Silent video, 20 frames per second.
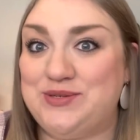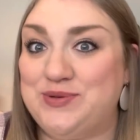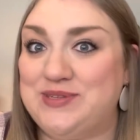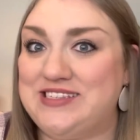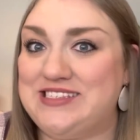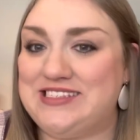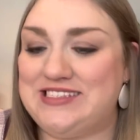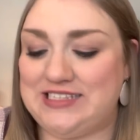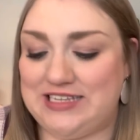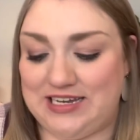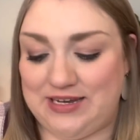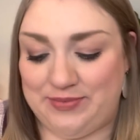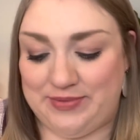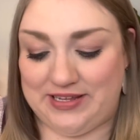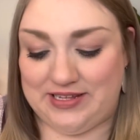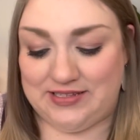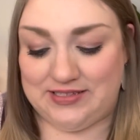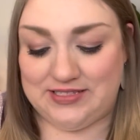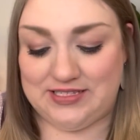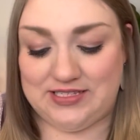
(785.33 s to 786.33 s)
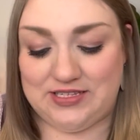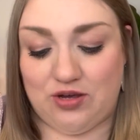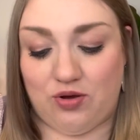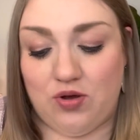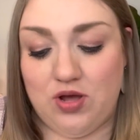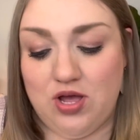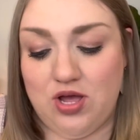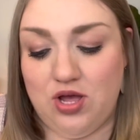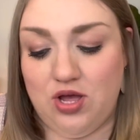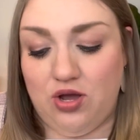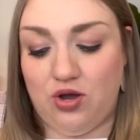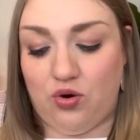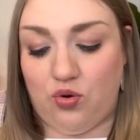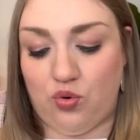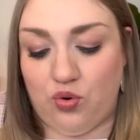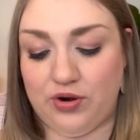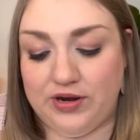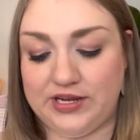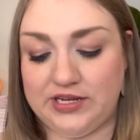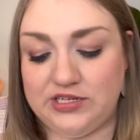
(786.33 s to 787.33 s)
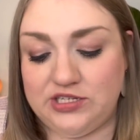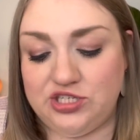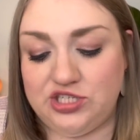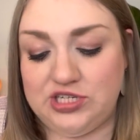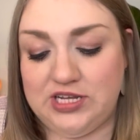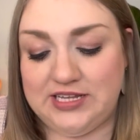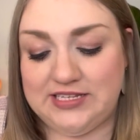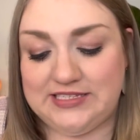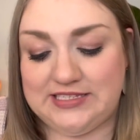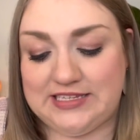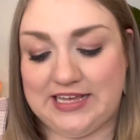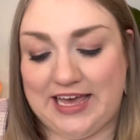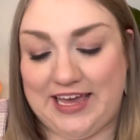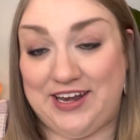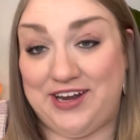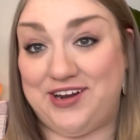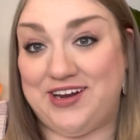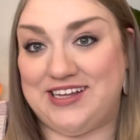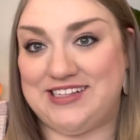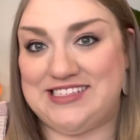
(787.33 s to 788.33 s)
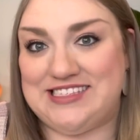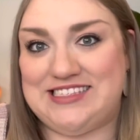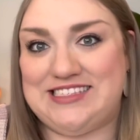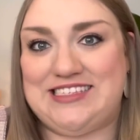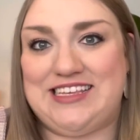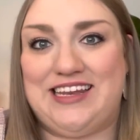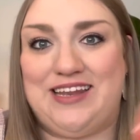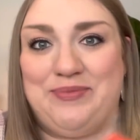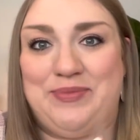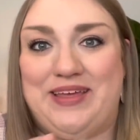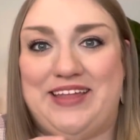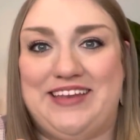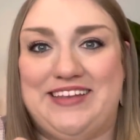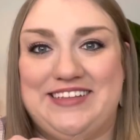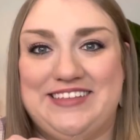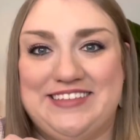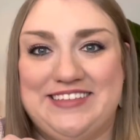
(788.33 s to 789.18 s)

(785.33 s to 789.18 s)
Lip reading: with cinnamon. So orange, cider, and cinnamon.